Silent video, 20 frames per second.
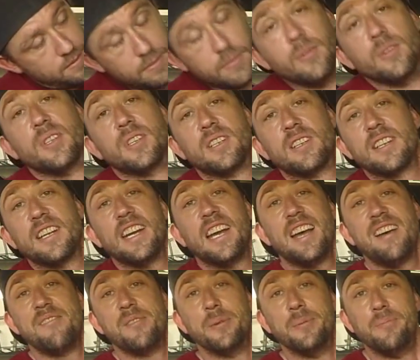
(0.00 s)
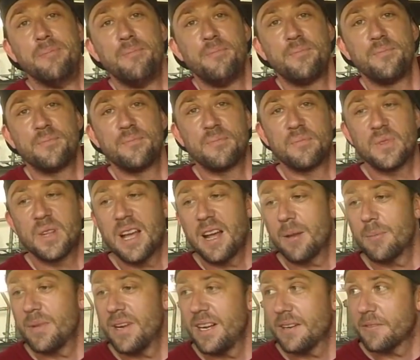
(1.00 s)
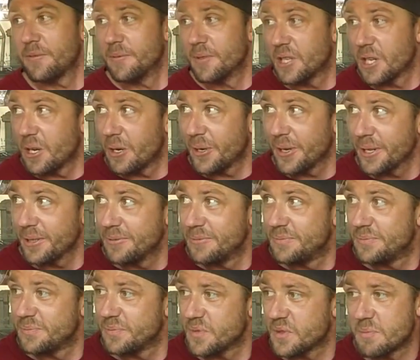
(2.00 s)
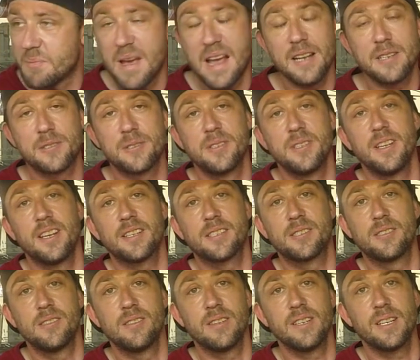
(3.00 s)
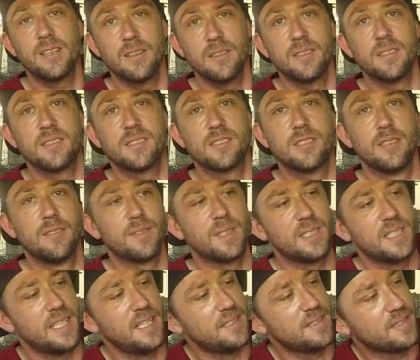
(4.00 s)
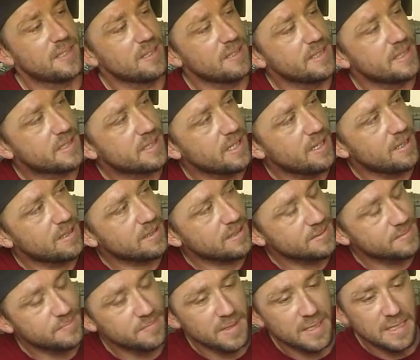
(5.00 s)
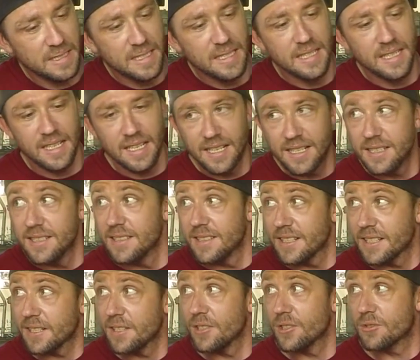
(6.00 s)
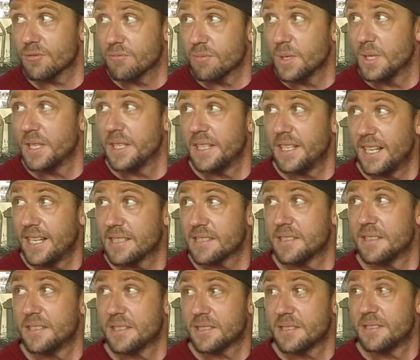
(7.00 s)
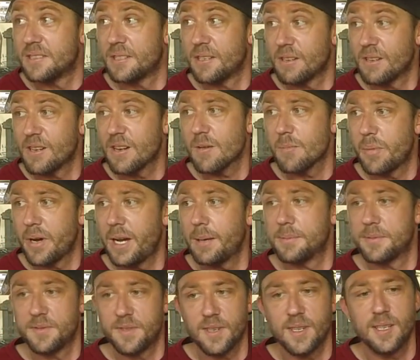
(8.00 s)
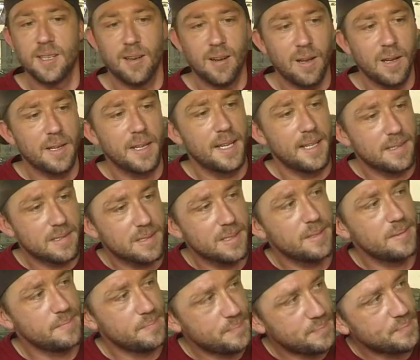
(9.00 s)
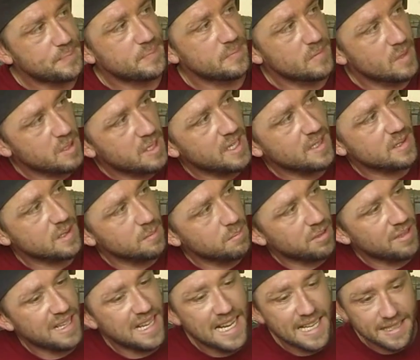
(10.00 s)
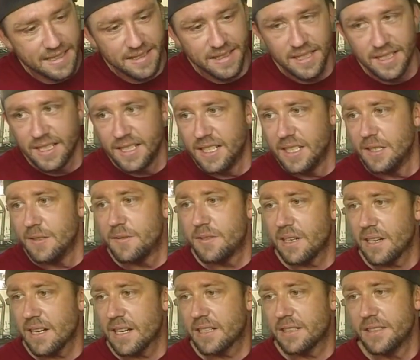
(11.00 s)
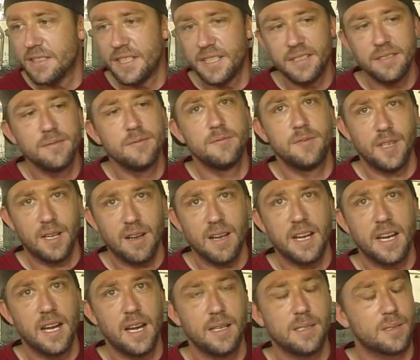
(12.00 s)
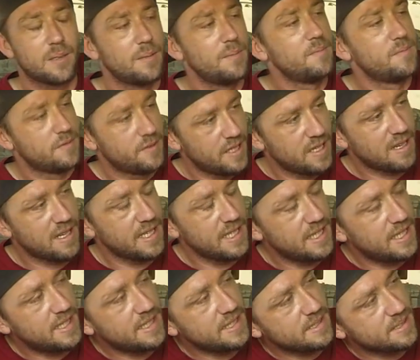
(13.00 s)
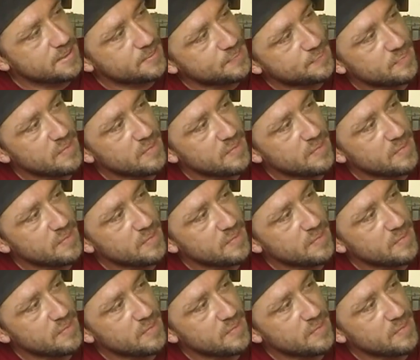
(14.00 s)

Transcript: Well, there you have it. Got it back from coating. It's matched to the exterior, a silver 10 series color. I think it looks really nice in this interior. Pops very hard against it, against the black. Very clean, very custom, very nice.